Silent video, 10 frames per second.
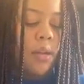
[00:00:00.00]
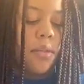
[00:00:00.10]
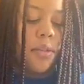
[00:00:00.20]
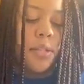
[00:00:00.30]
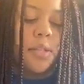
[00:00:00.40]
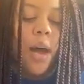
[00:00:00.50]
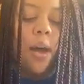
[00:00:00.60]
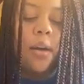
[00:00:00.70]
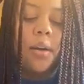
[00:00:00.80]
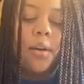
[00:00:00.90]
the
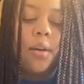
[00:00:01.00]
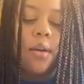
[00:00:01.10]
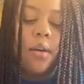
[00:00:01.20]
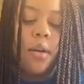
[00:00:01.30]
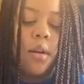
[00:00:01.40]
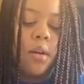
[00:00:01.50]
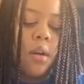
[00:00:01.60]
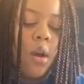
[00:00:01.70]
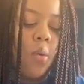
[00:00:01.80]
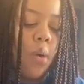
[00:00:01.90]
sock.
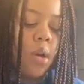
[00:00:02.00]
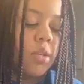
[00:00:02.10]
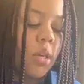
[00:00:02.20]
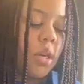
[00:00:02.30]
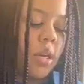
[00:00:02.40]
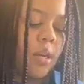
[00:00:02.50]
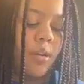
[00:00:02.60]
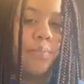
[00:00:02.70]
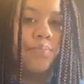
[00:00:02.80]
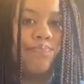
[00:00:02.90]
We're also going to
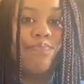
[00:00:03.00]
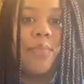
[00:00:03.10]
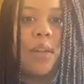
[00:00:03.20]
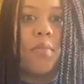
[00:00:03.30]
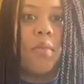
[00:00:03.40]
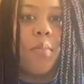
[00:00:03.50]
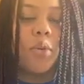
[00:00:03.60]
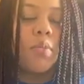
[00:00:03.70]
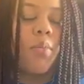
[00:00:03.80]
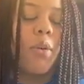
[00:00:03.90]
need the
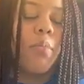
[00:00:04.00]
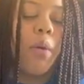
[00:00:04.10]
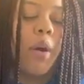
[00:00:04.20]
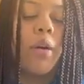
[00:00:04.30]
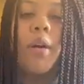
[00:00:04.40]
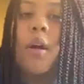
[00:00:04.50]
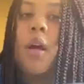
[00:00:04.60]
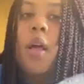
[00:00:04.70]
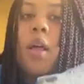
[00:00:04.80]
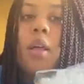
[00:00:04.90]
most important part,
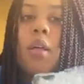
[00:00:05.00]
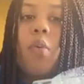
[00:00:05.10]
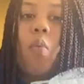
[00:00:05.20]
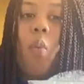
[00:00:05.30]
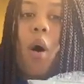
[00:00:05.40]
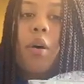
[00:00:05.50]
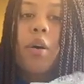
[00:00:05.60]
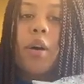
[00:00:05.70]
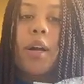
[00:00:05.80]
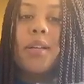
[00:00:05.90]

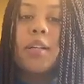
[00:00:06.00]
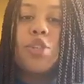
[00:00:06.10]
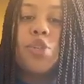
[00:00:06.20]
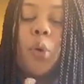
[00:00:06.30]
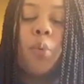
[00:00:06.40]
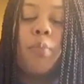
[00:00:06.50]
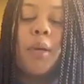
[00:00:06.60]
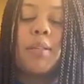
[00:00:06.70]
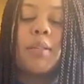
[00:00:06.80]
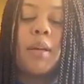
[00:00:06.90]
water and dish soap
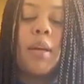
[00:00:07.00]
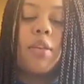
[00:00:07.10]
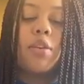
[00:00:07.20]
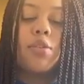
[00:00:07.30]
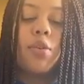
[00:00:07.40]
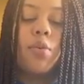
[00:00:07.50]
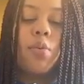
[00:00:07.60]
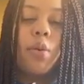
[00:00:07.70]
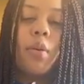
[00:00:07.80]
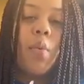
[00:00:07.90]
mixed together.
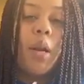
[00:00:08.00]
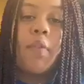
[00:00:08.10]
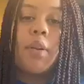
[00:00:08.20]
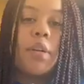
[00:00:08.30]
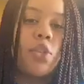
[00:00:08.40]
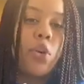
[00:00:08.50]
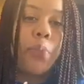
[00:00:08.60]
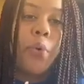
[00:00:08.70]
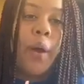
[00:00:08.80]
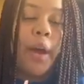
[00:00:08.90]
So whatever dish soap
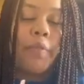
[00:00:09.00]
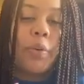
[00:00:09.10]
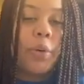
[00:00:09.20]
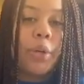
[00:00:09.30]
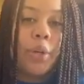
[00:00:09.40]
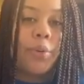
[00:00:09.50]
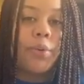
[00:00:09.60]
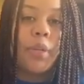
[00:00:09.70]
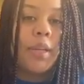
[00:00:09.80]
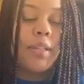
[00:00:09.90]
you have, you can use.
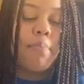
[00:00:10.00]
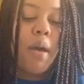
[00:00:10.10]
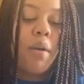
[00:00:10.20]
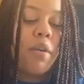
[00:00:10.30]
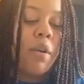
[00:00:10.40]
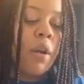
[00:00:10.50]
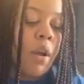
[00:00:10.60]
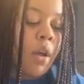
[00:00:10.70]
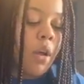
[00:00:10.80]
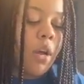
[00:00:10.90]
It doesn't matter.
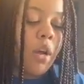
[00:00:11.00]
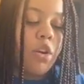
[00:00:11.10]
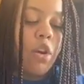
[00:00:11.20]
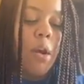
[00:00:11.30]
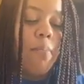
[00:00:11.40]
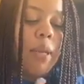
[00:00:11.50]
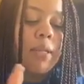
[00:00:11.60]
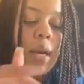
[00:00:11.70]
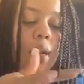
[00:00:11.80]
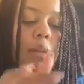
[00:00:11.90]
And you're gonna mix
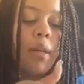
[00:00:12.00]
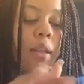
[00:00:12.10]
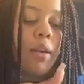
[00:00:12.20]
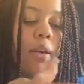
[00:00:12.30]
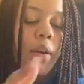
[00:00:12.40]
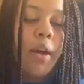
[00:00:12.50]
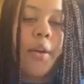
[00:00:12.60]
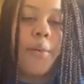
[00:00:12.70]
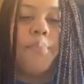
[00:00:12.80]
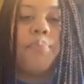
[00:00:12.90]
that together,
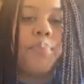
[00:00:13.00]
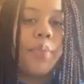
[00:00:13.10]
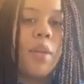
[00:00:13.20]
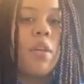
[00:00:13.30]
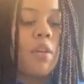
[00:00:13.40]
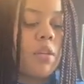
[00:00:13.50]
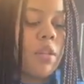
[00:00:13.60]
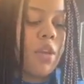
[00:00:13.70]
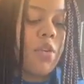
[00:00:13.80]
and then you